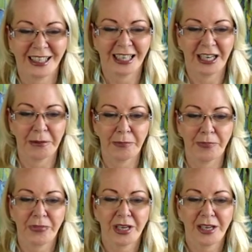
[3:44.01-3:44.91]

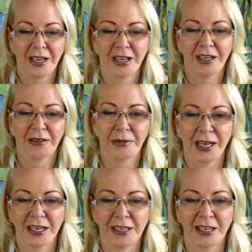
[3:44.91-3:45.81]
Um, uh,
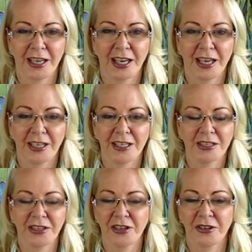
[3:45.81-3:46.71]
but
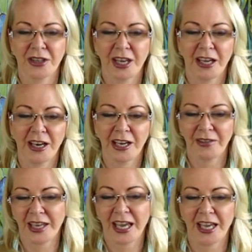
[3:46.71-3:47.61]
and so that I have
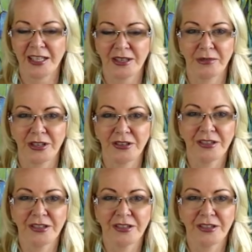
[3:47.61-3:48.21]
a cancer moon,